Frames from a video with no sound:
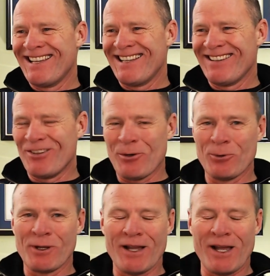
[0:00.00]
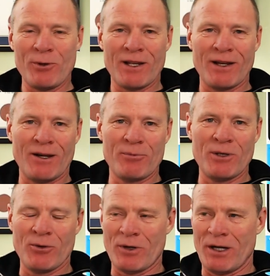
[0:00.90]
well, we're glad we could help you
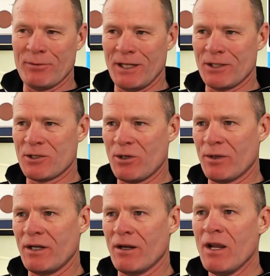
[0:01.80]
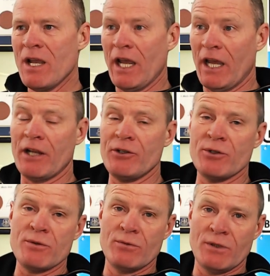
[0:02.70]
out, Rob, and get you going here. And I
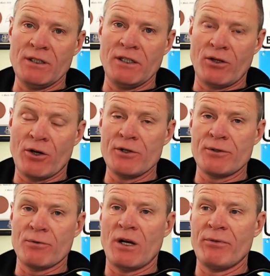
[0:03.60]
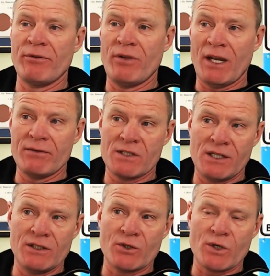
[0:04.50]
do really encourage you, Rob, if you haven't
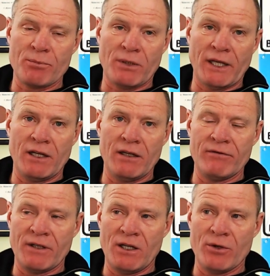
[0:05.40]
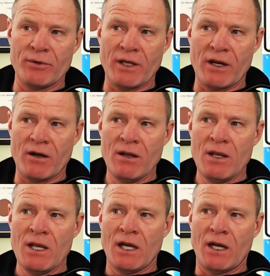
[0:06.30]
seen the trip planning video there
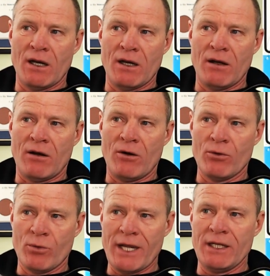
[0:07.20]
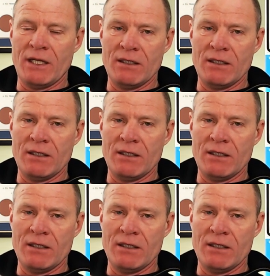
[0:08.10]
uh, already,